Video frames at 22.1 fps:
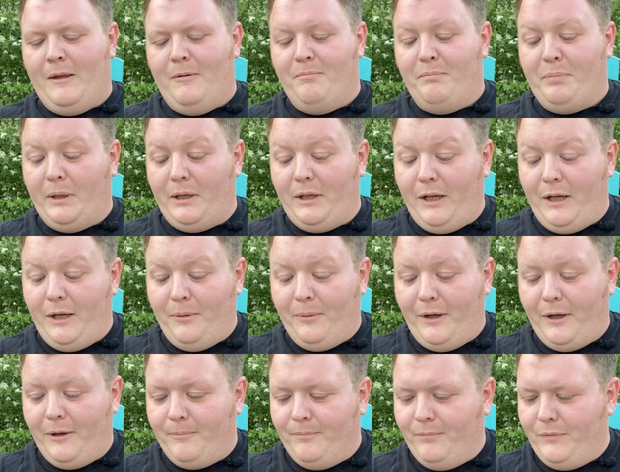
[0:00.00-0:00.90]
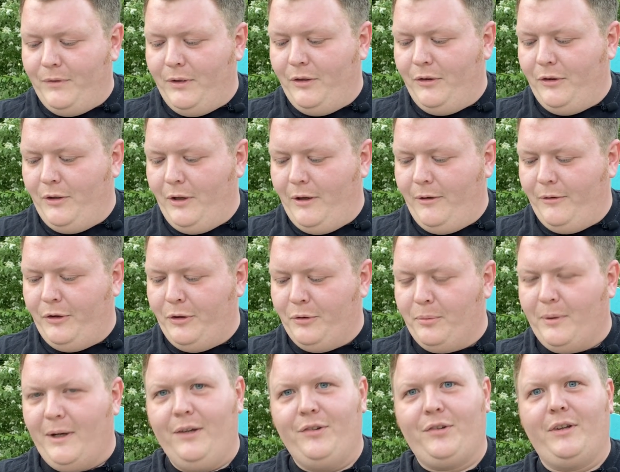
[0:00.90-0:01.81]
But anyway, the
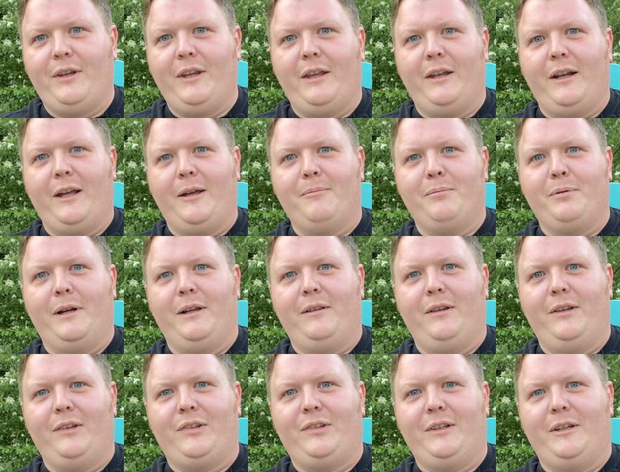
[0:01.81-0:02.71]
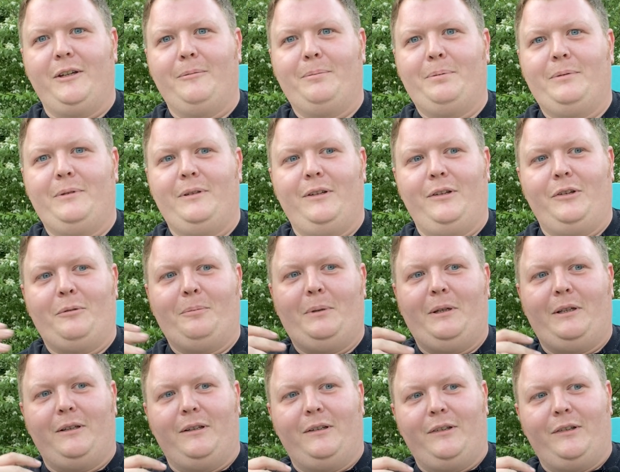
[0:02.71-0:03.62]
reason that I bring this up is
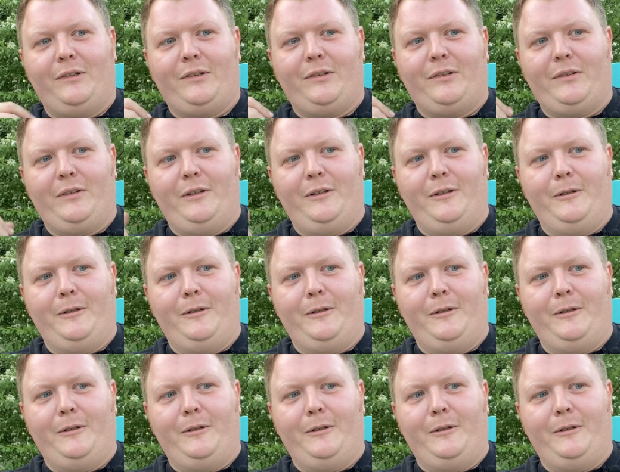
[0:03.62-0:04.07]
because